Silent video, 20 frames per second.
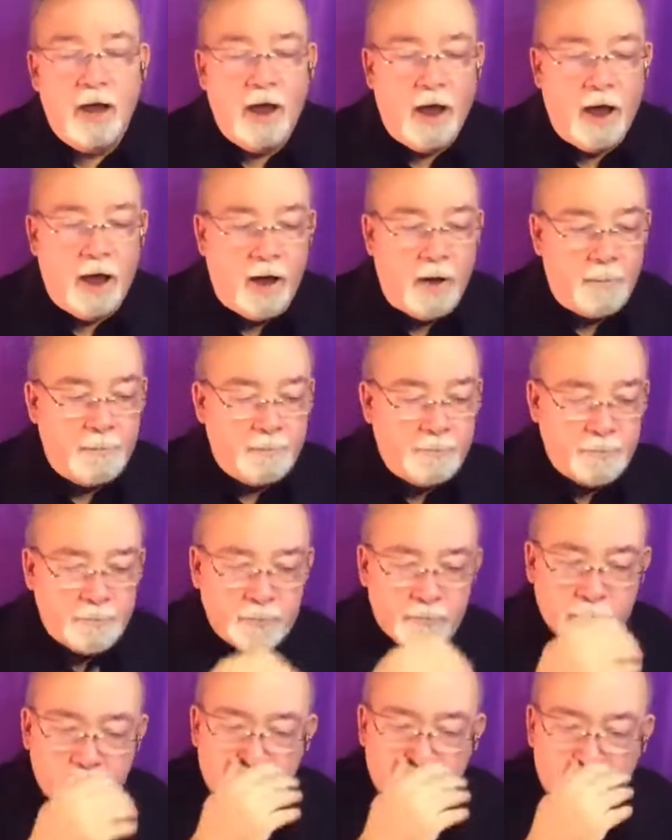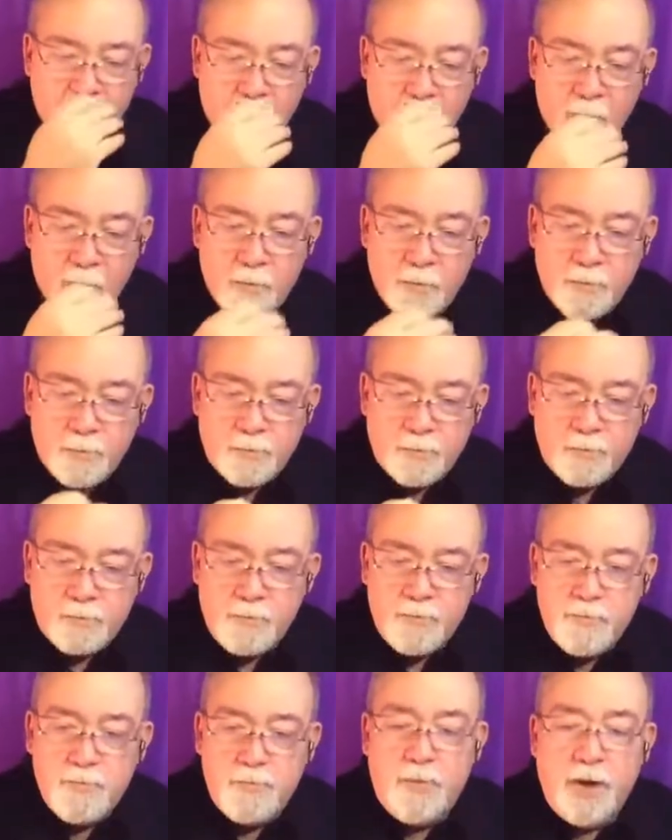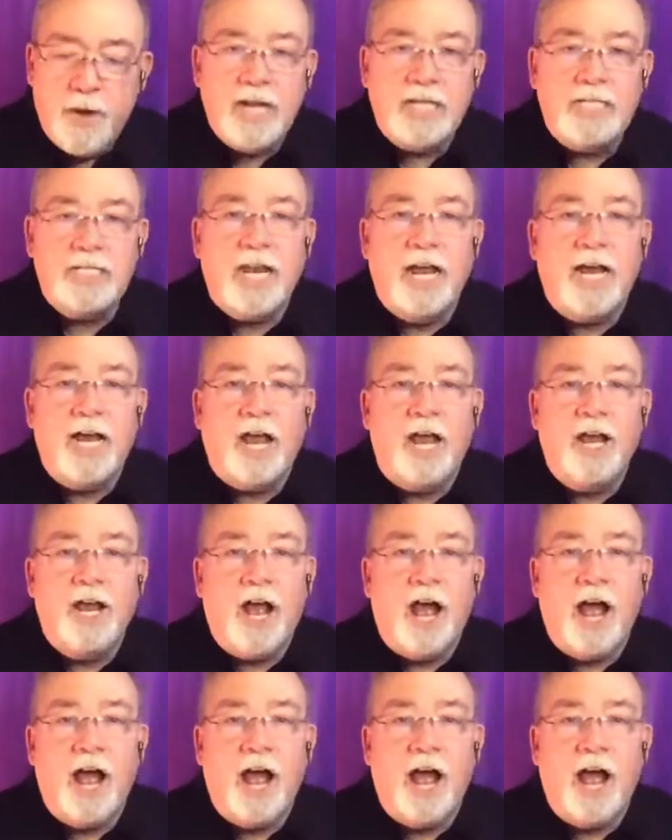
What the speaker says: but it's like,